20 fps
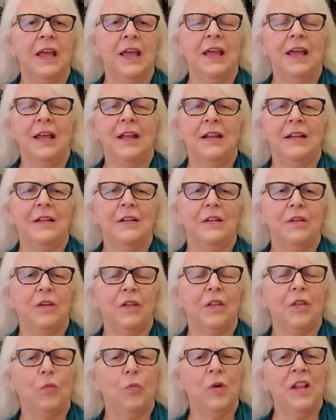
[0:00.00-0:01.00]
And
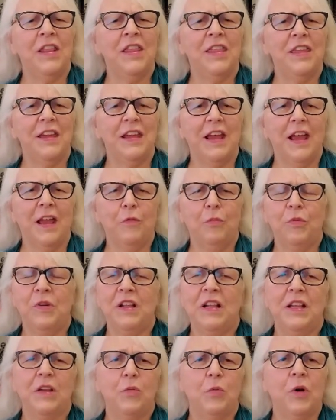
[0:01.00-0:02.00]
the one thing I
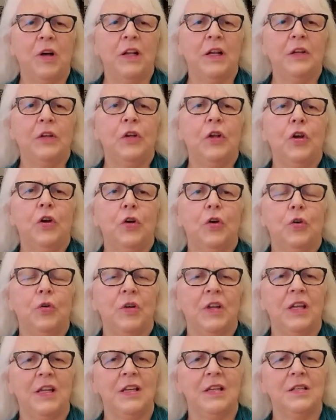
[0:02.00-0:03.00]
really want to know
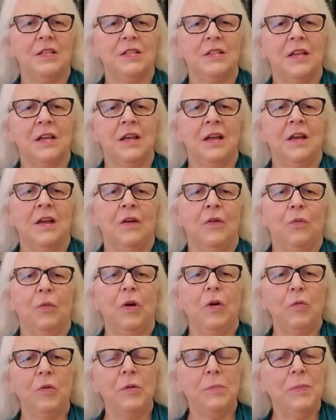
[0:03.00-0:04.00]
is,
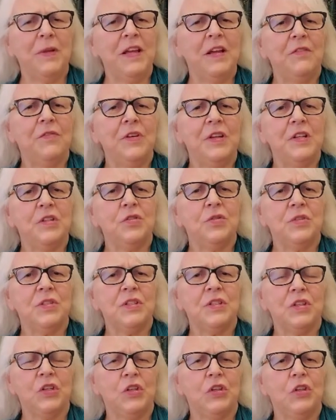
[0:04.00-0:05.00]
what would be of
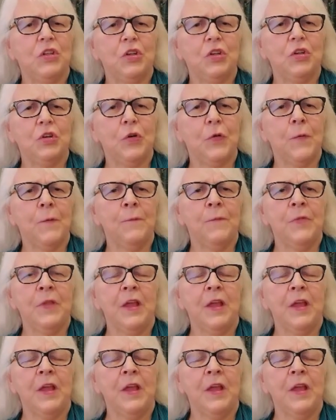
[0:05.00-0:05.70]
interest to you?